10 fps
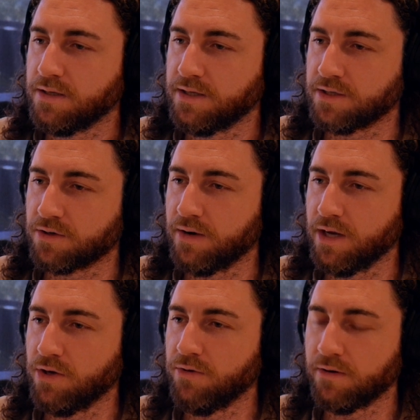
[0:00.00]

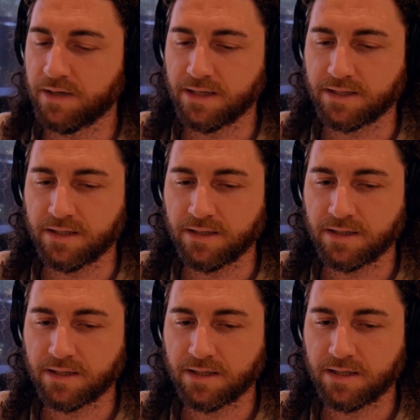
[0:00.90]
discrete
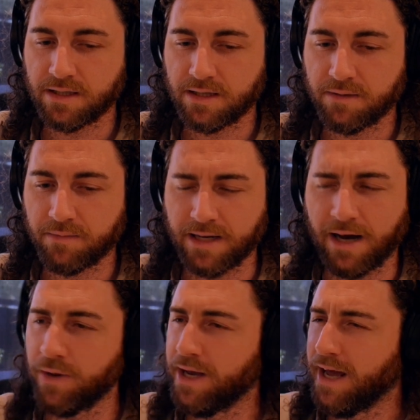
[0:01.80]
universes, but
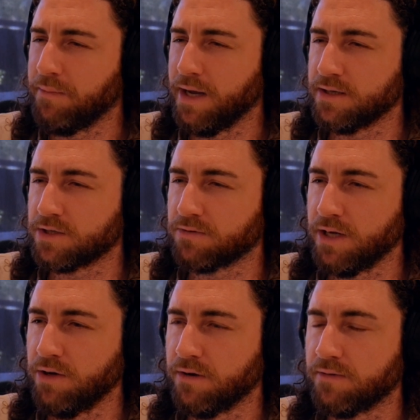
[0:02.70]
now we're naming
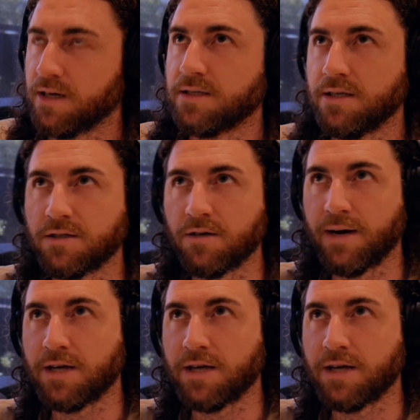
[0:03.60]
discrete universes, so